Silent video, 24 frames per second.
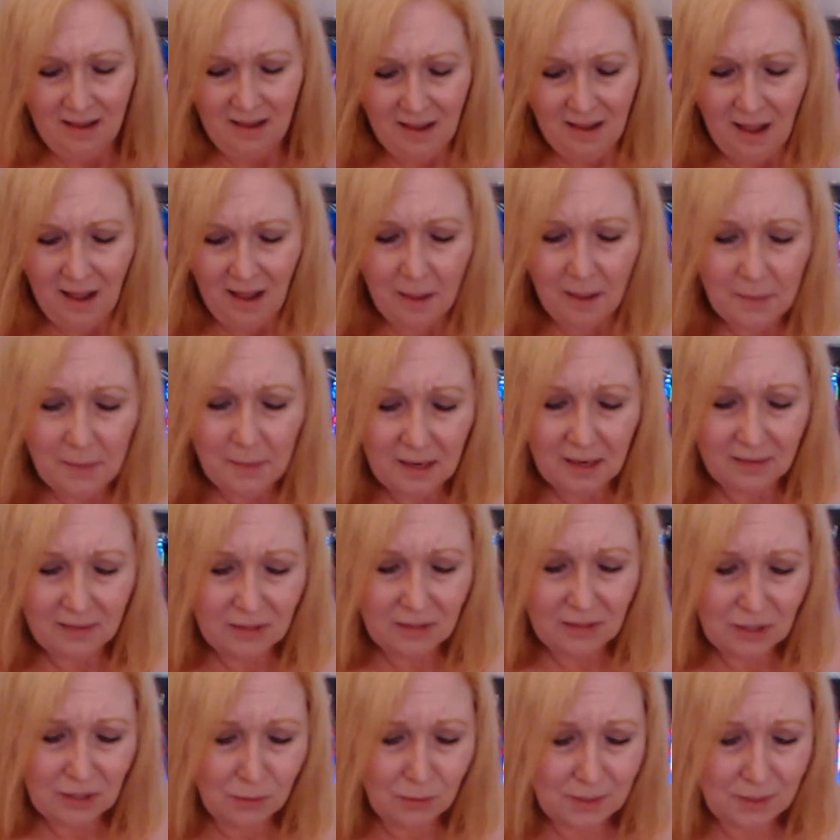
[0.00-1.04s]
I'm not
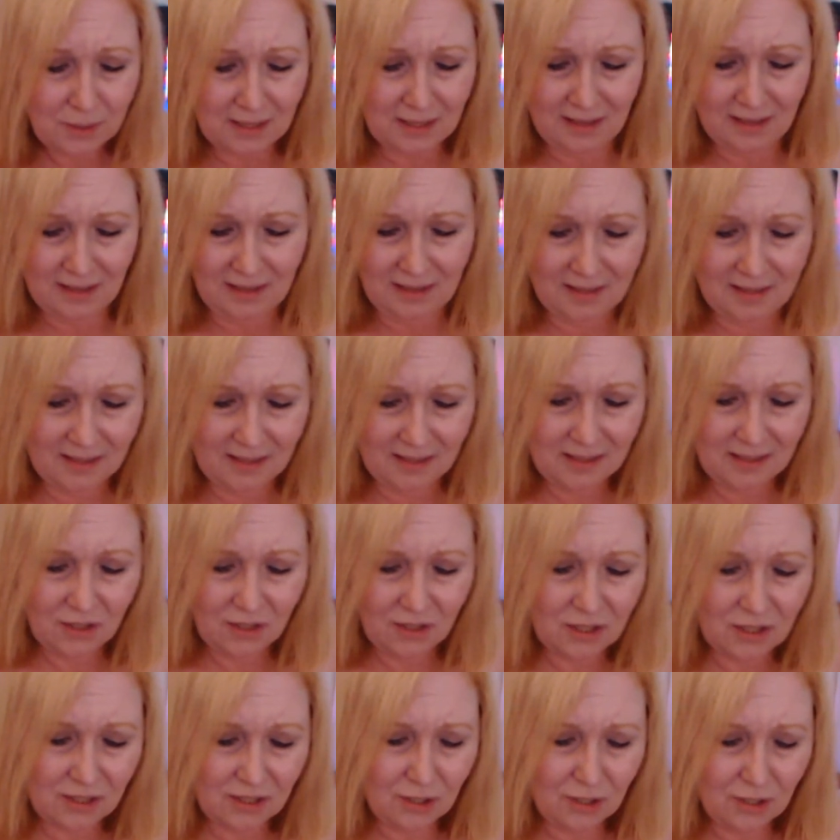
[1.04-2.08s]
even using this. It's
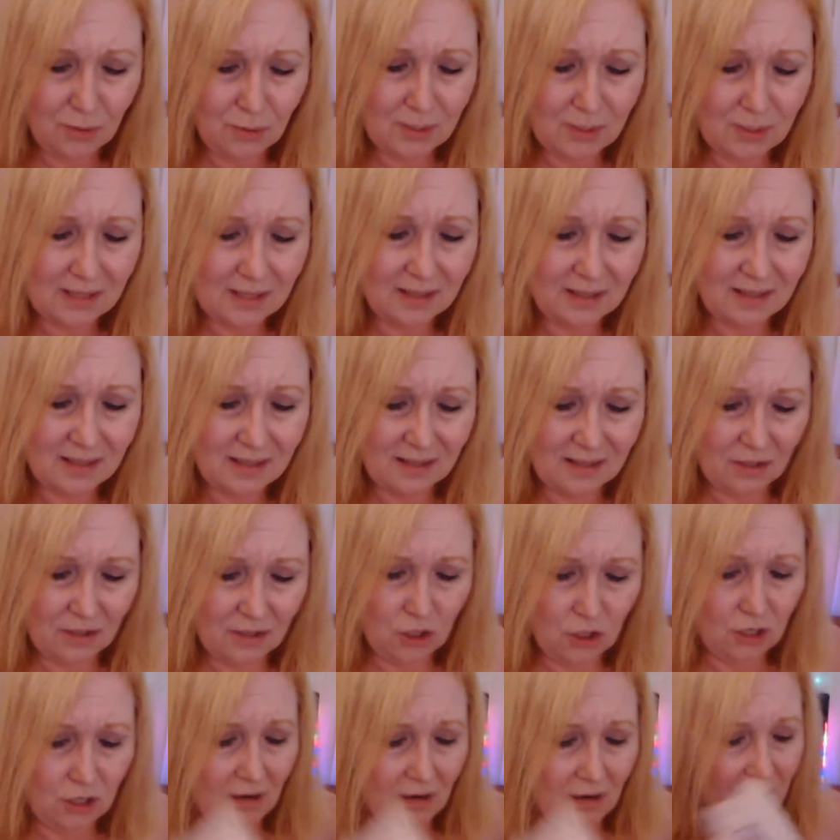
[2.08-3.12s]
just useless
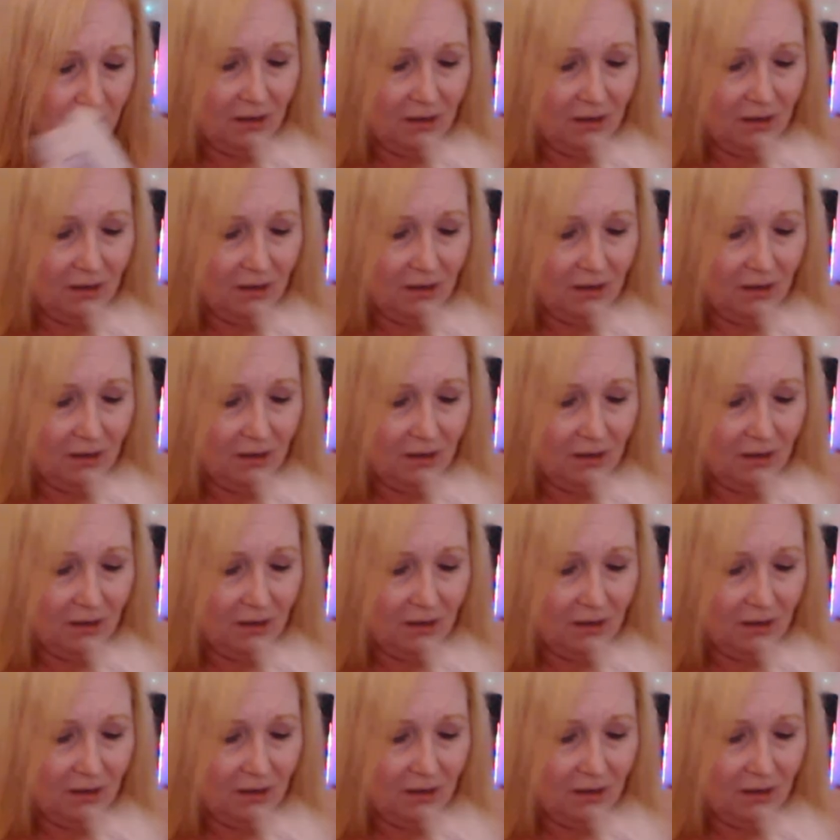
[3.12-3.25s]
junk.